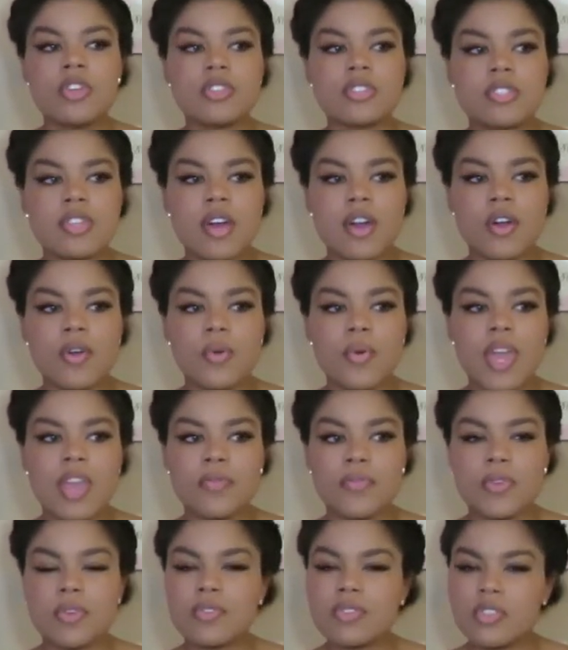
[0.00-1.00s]
So
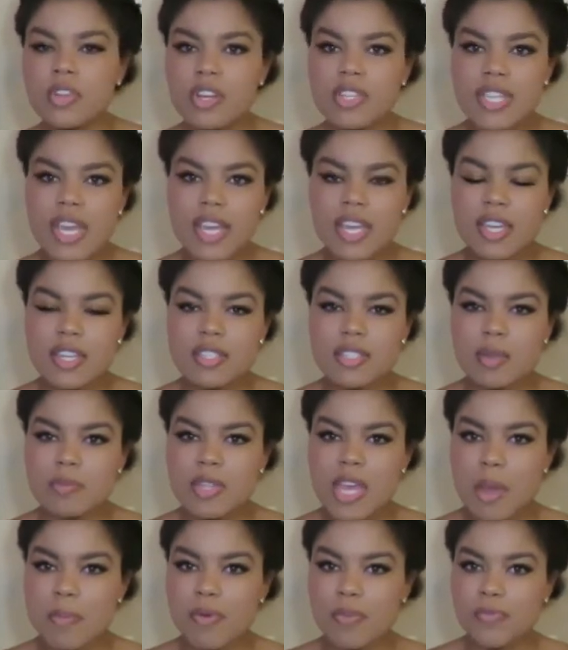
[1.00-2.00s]
if you start taking some
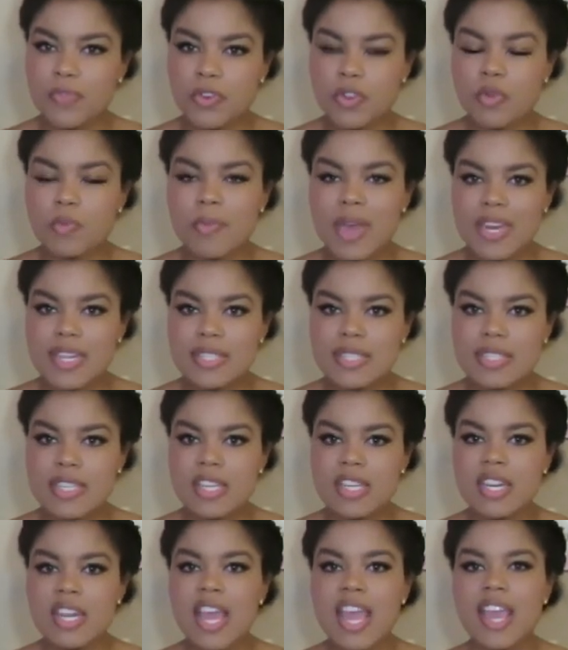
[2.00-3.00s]
type of new
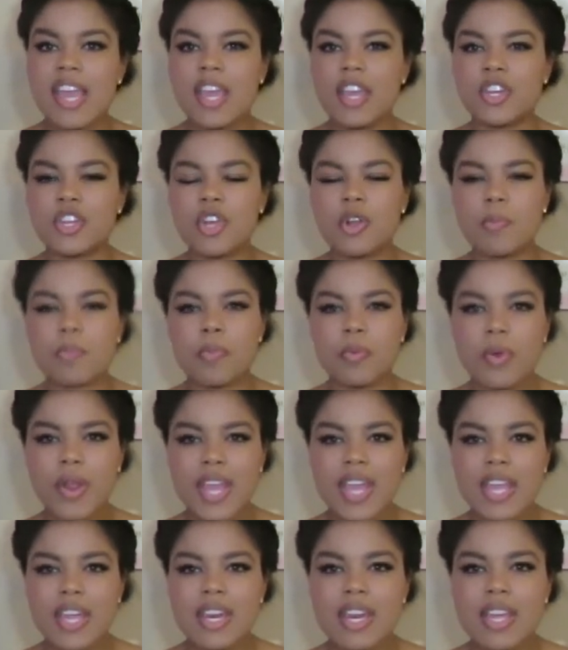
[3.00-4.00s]
medicine and your
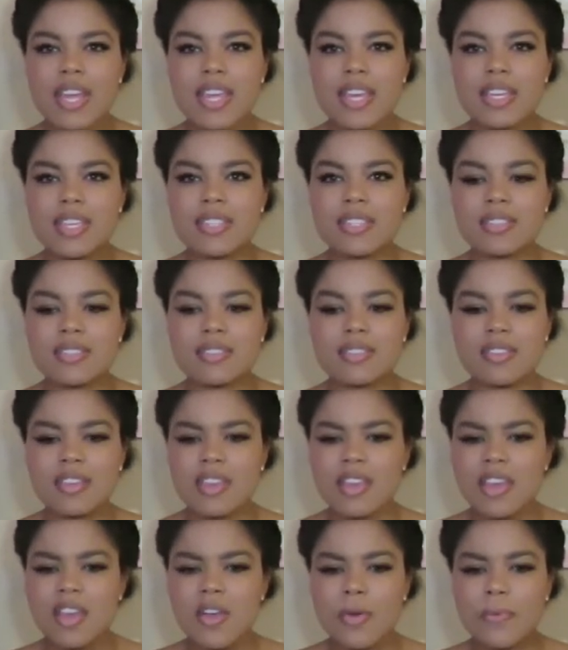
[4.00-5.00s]
brain is
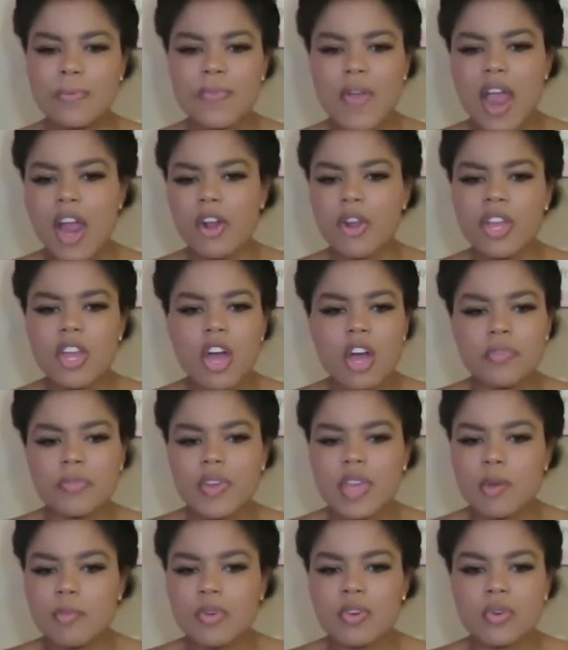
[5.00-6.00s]
firing
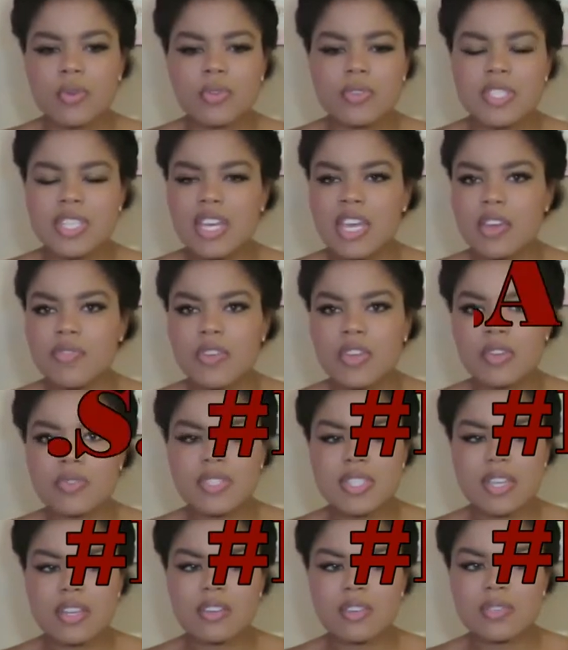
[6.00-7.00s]
off chemicals and giving you
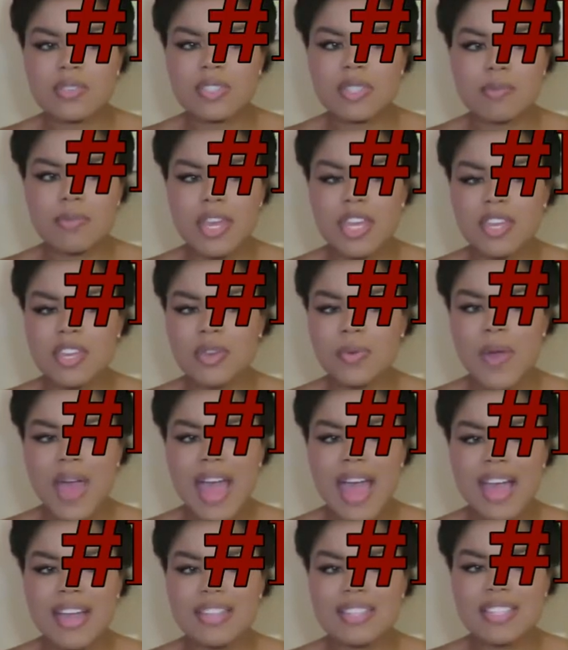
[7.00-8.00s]
signals and making you
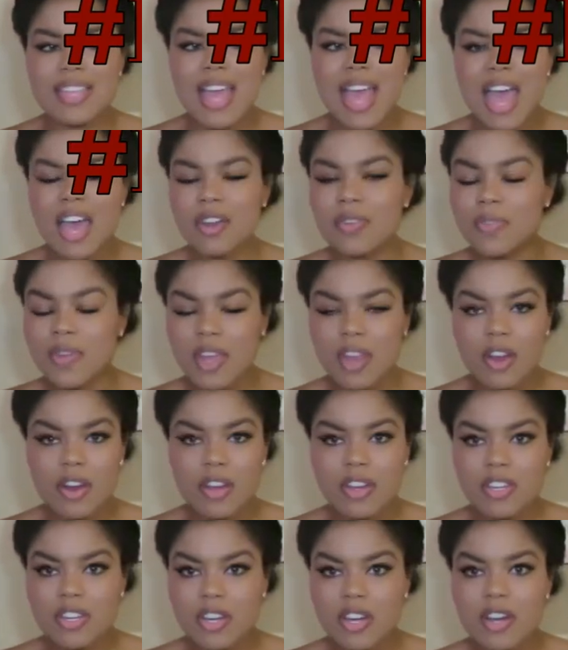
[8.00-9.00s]
act out of
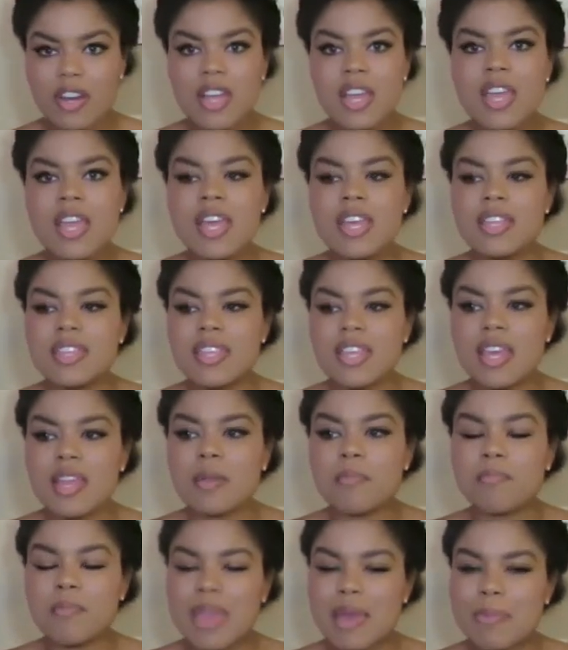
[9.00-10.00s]
character,
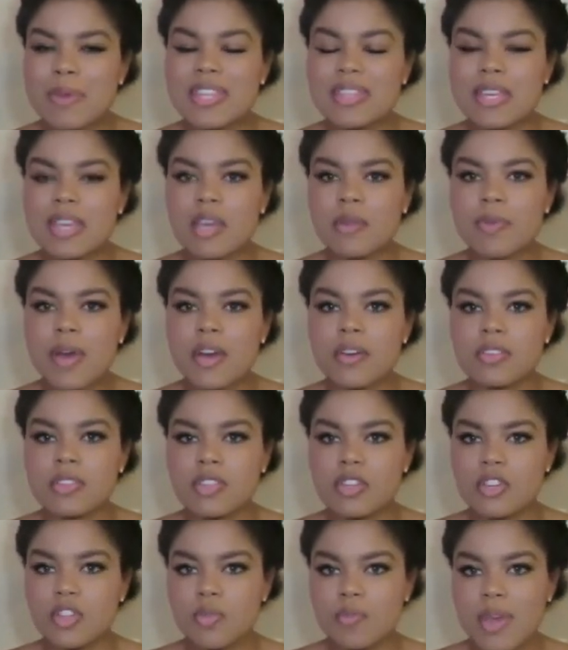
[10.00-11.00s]
then maybe think
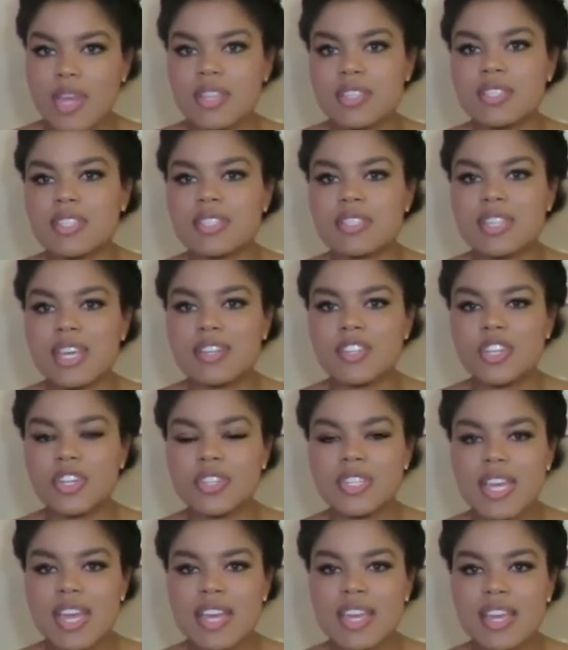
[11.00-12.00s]
about the new medicines that
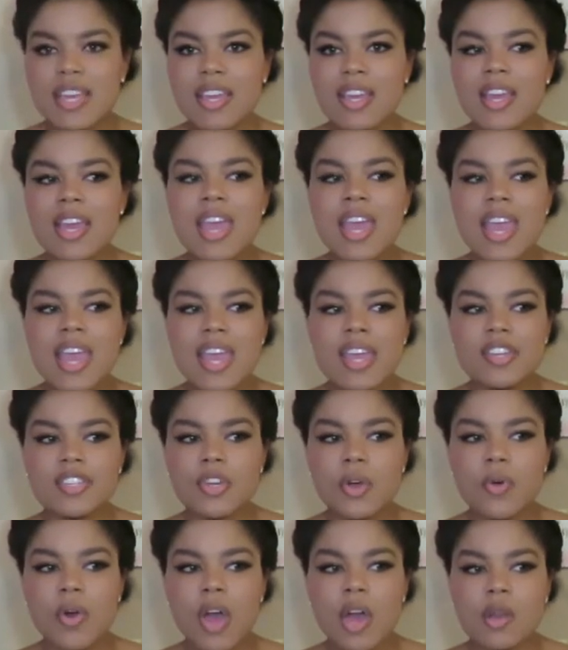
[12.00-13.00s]
you're taking and
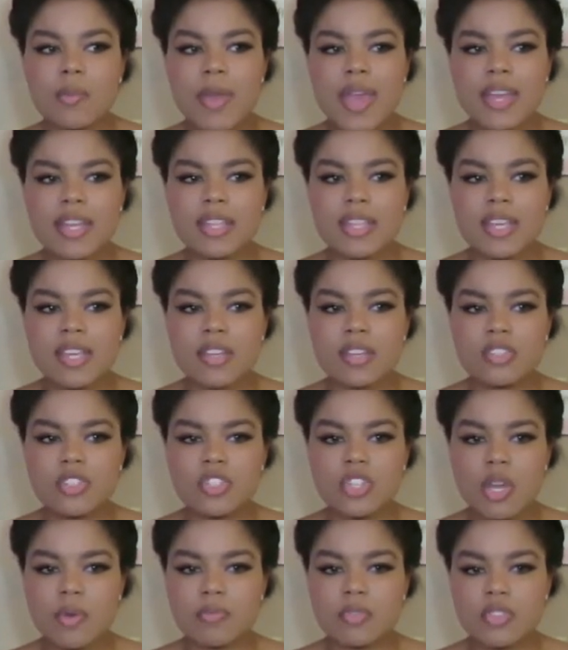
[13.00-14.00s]
don't automatically
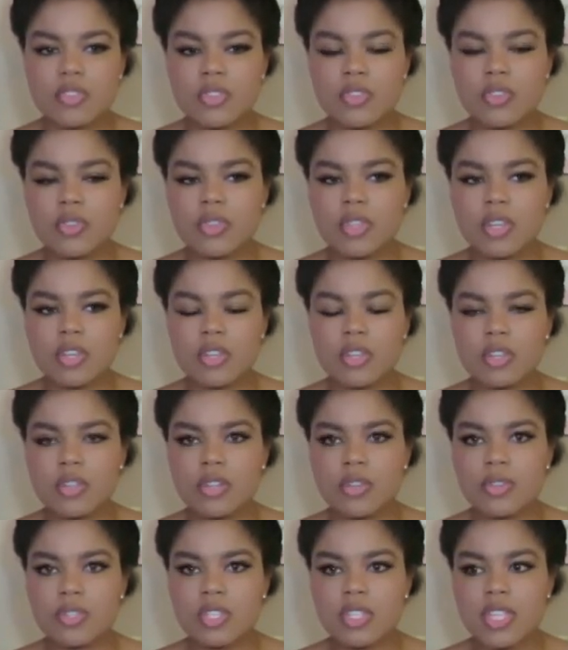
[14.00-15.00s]
jump to the
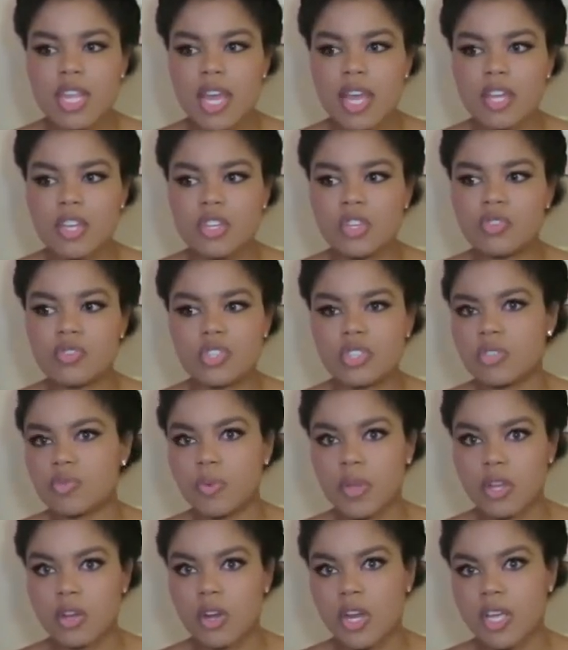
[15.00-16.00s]
conclusion that you just
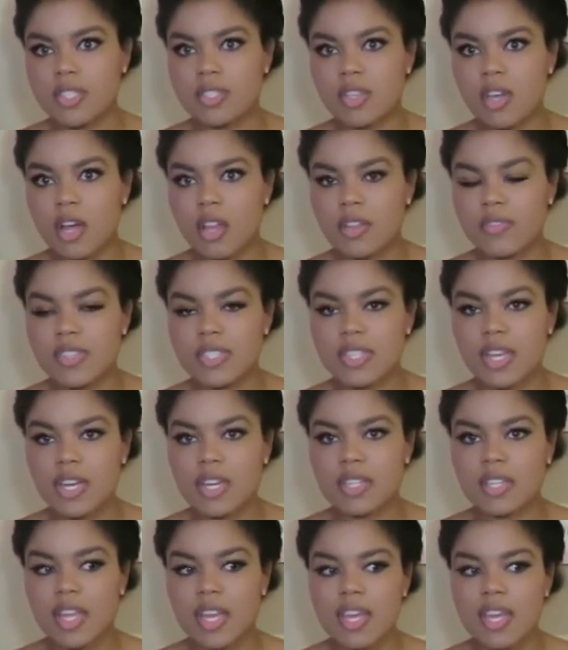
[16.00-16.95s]
went crazy all of a sudden.